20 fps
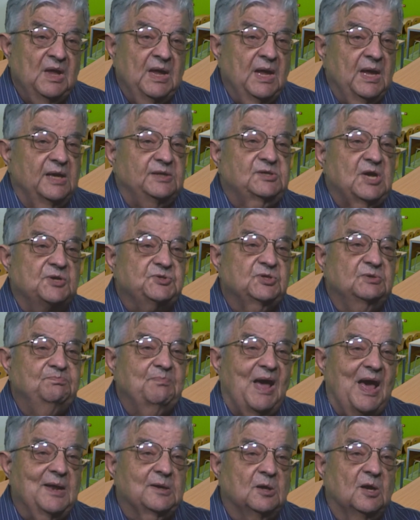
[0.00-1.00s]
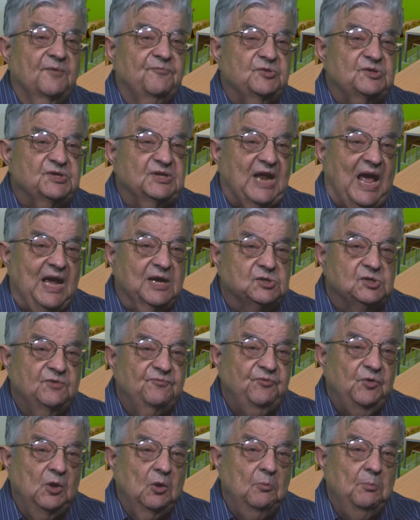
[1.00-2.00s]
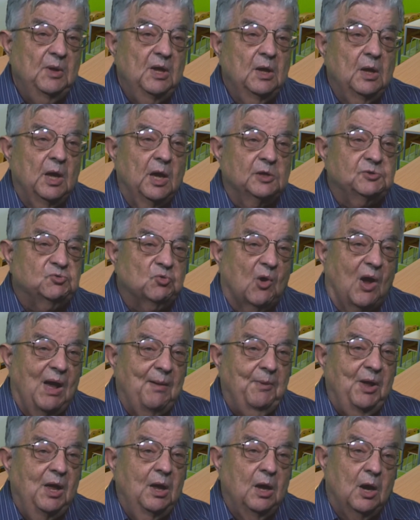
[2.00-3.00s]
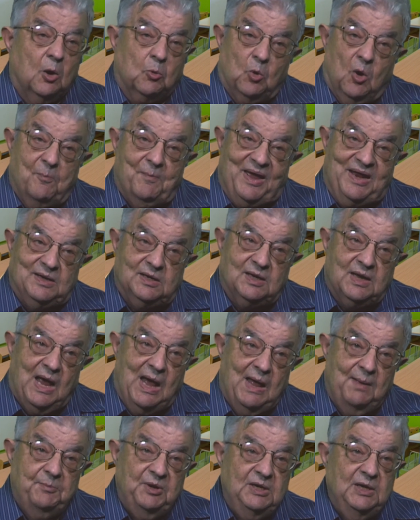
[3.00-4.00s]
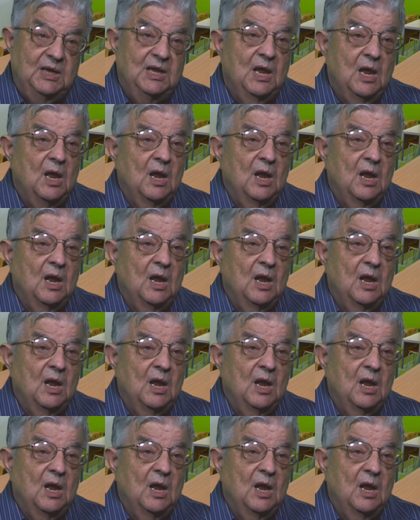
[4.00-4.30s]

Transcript: It doesn't matter if it's an action film, a drama, a romantic comedy.